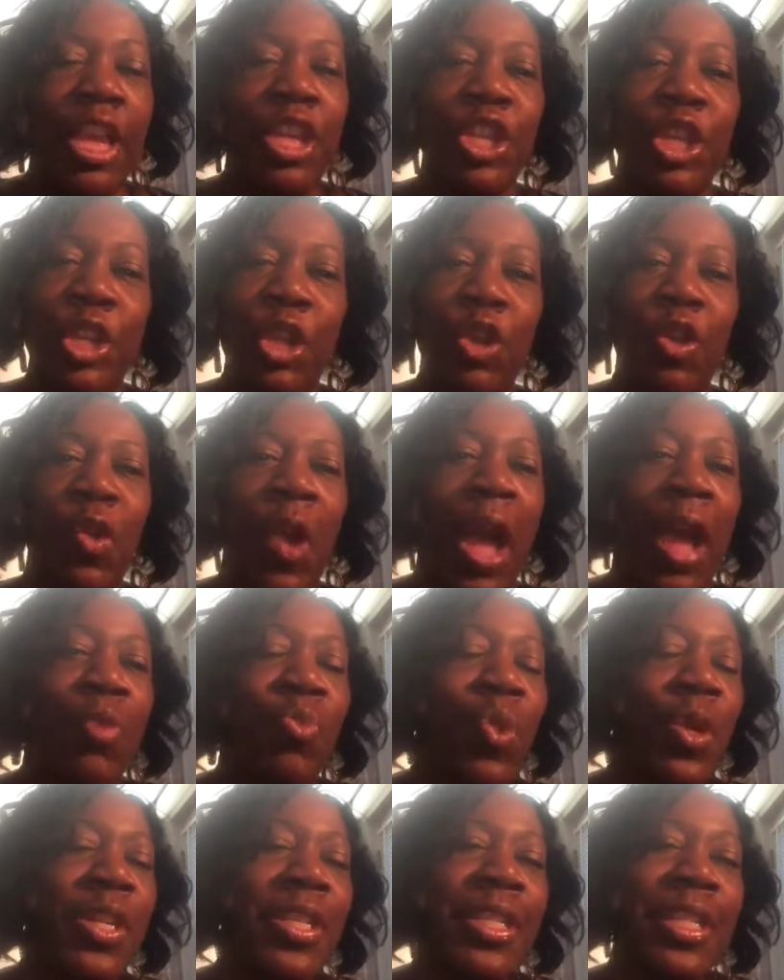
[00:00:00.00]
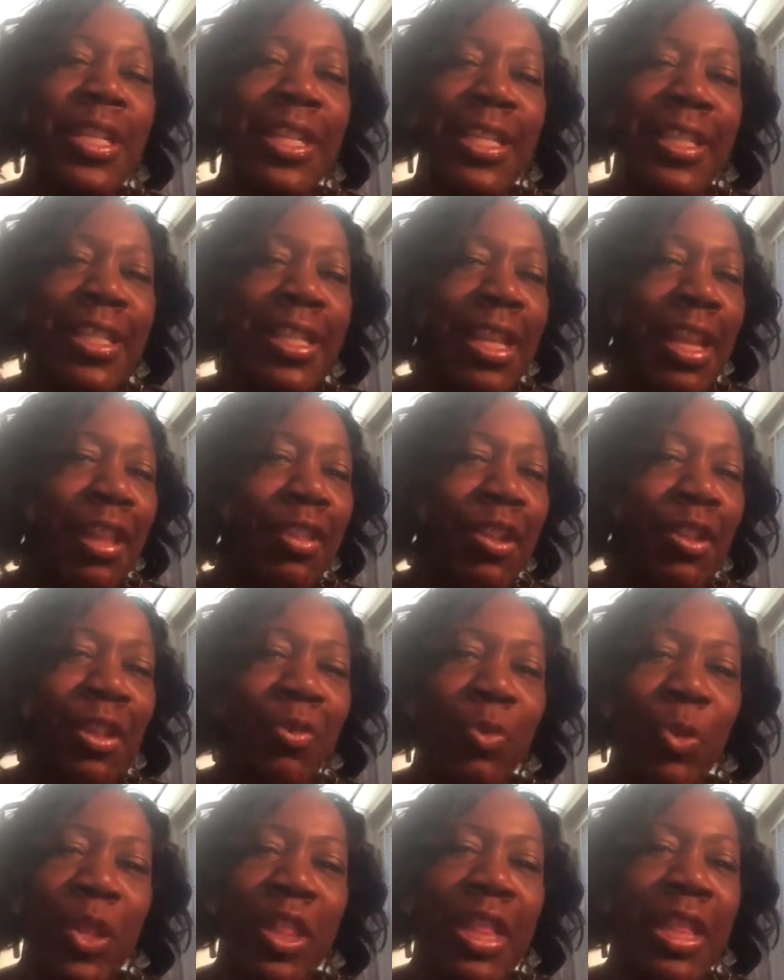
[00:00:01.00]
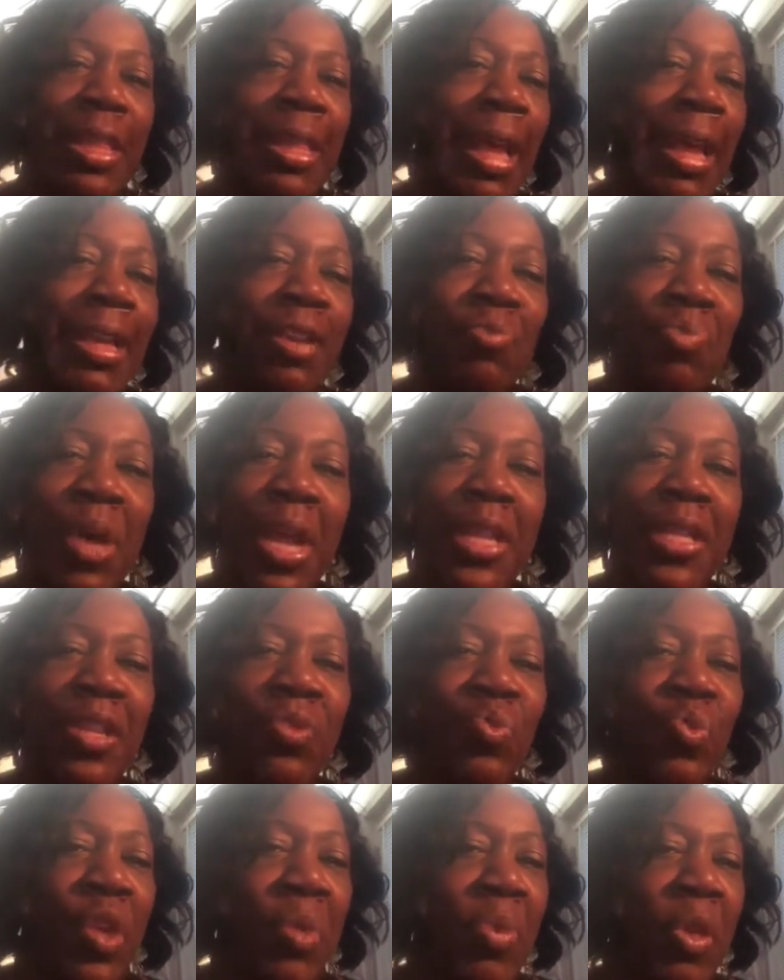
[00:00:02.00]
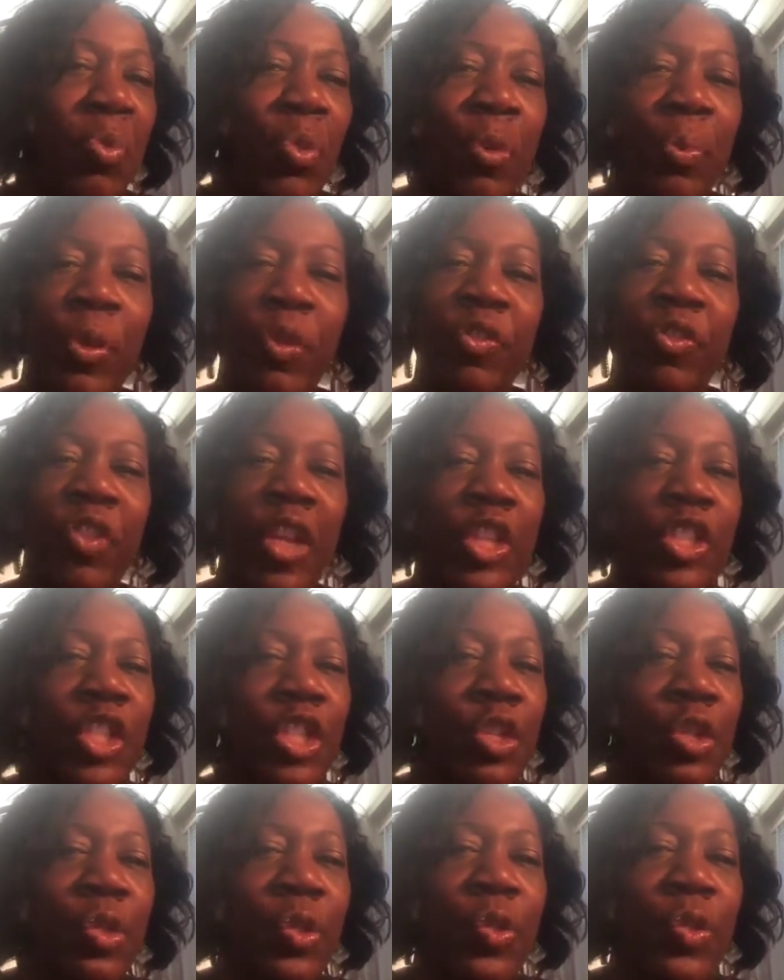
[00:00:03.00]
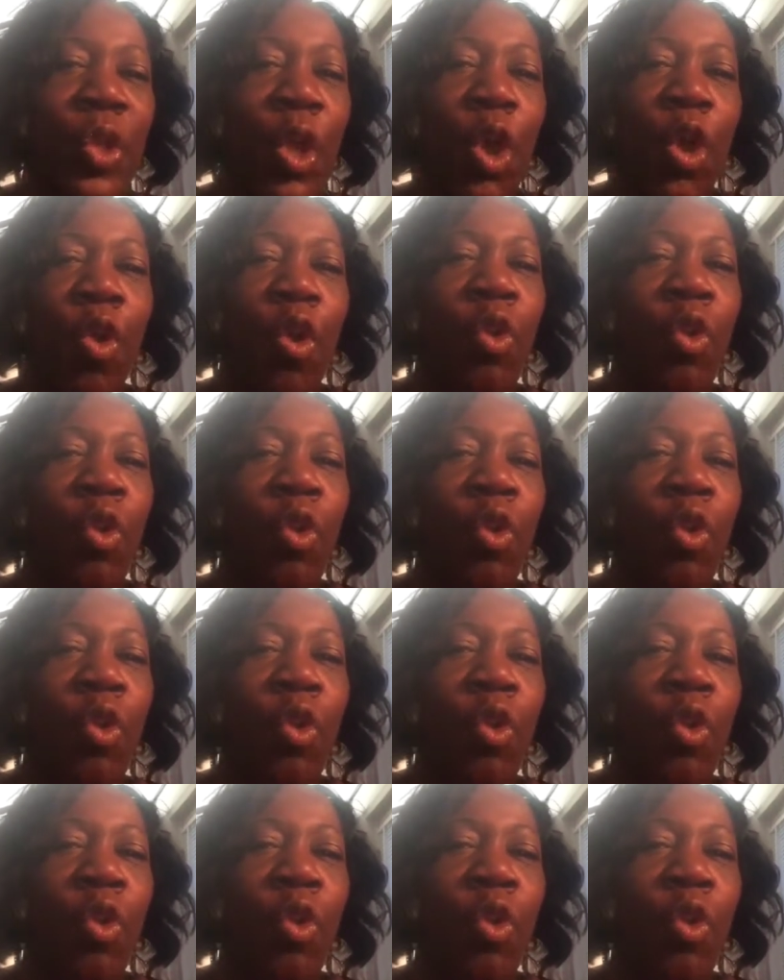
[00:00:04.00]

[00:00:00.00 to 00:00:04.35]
You know, I wanted to get together with like-minded women, with professionals,